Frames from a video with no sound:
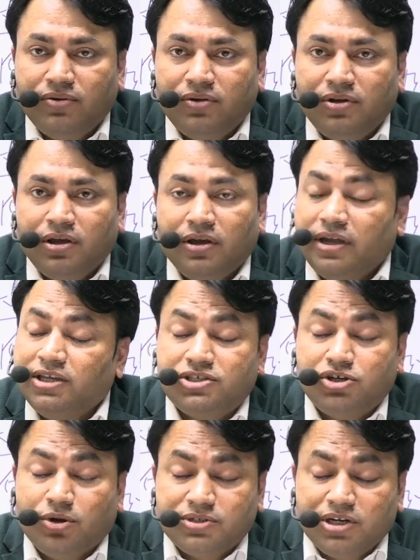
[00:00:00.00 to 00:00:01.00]
a history
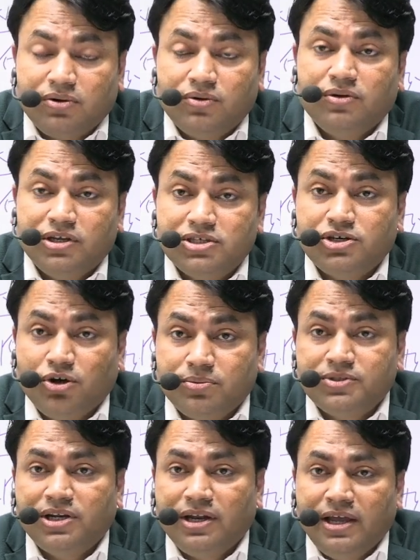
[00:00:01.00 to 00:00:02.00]
optional,
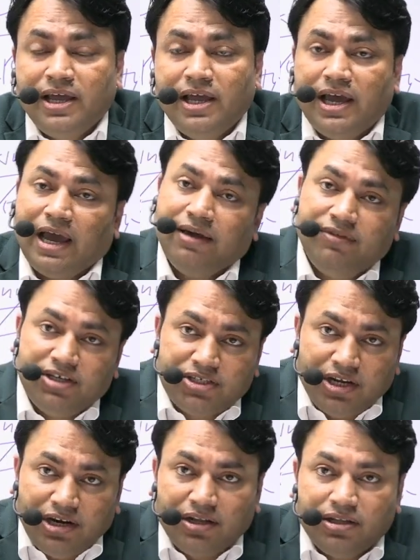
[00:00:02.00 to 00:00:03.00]
I will share in
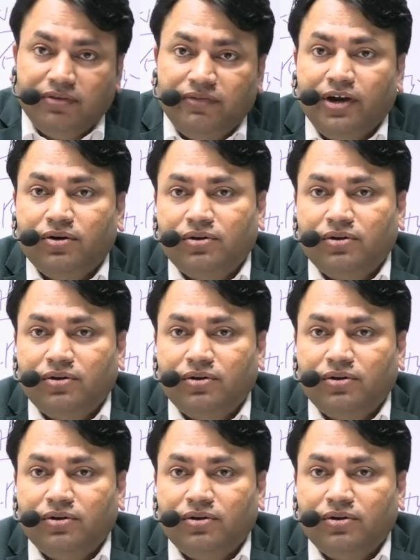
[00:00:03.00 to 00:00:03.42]
another video.